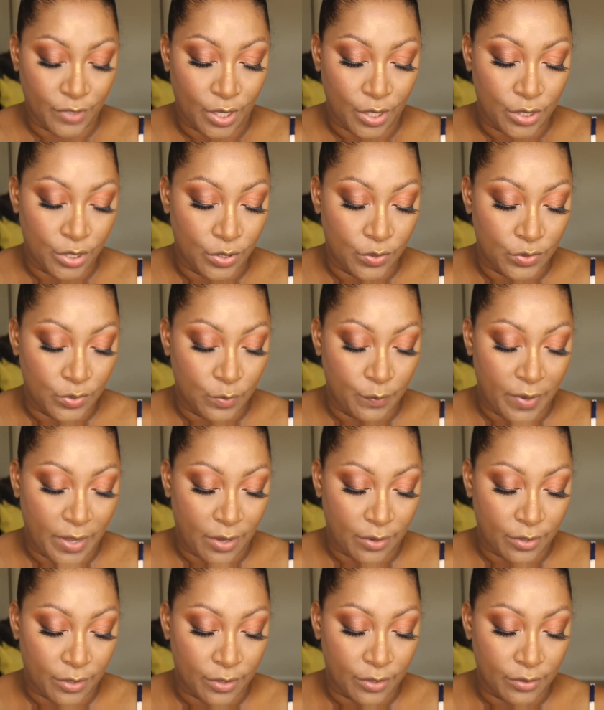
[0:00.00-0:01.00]
you do
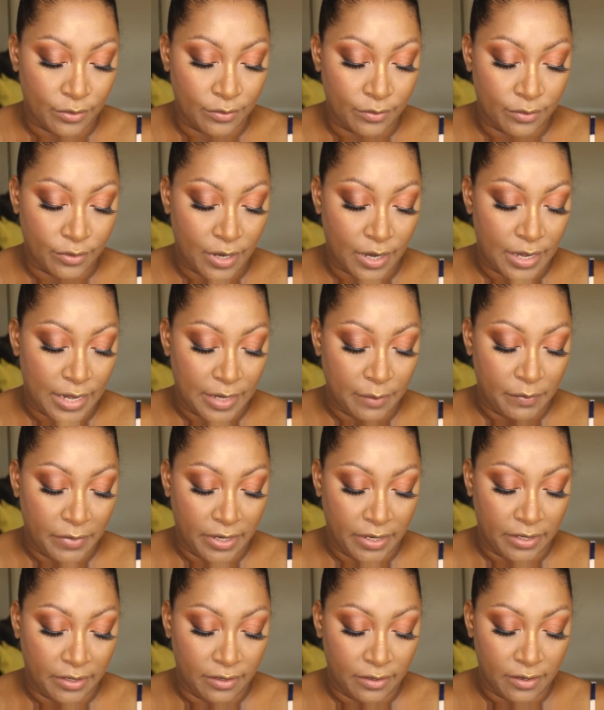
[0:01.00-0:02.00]
powder, not like
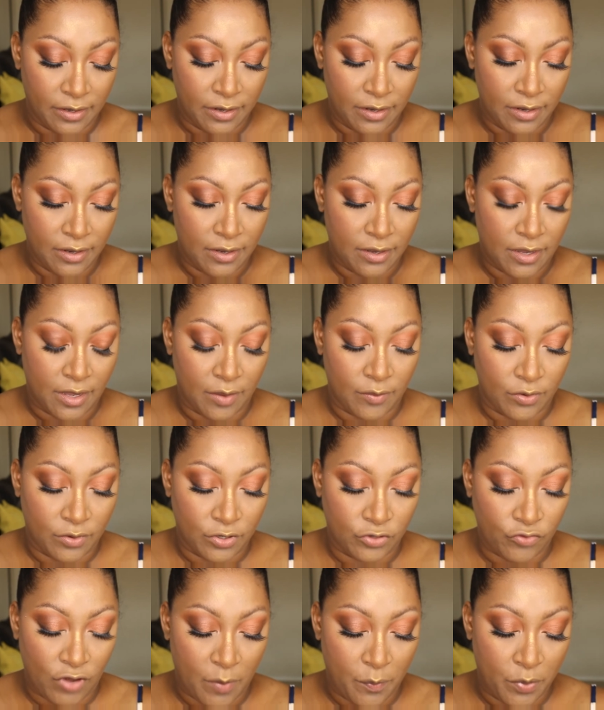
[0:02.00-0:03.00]
me. I'm gonna
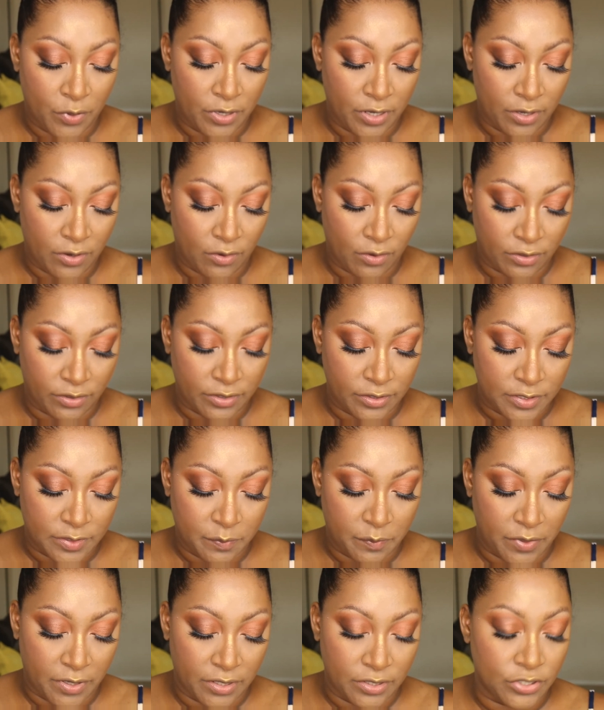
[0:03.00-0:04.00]
try putting it on the
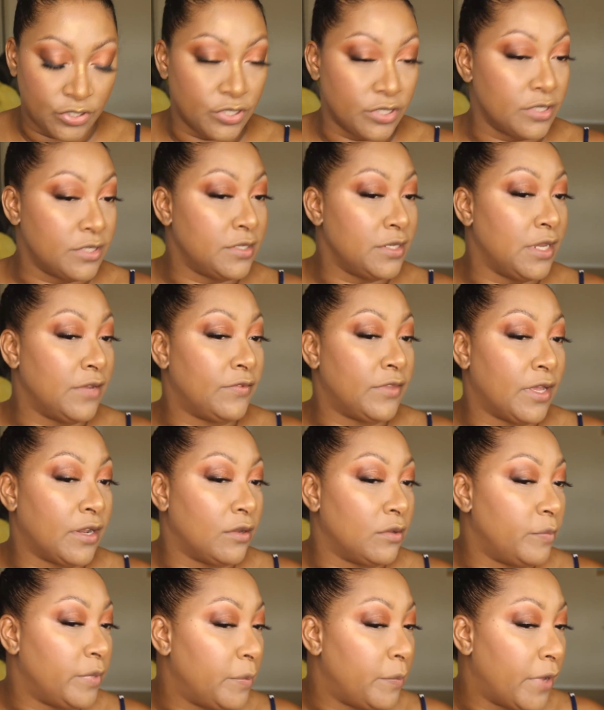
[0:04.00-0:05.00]
sponge and see if
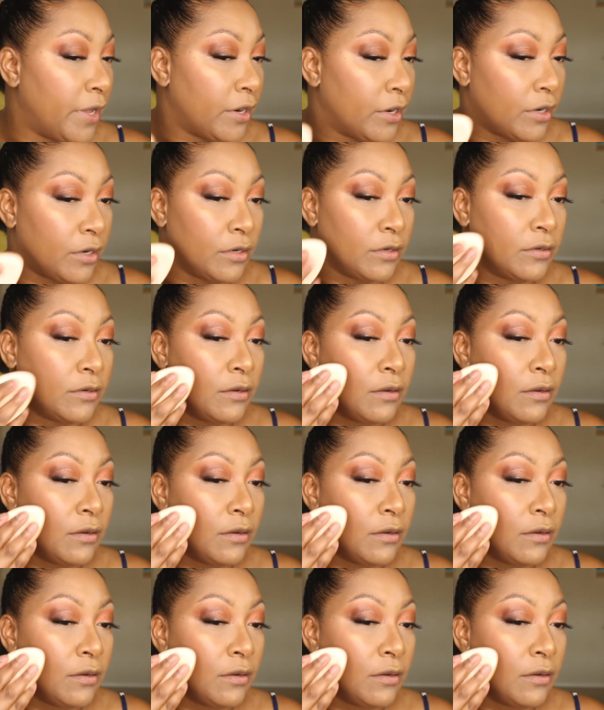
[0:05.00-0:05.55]
that'll be better.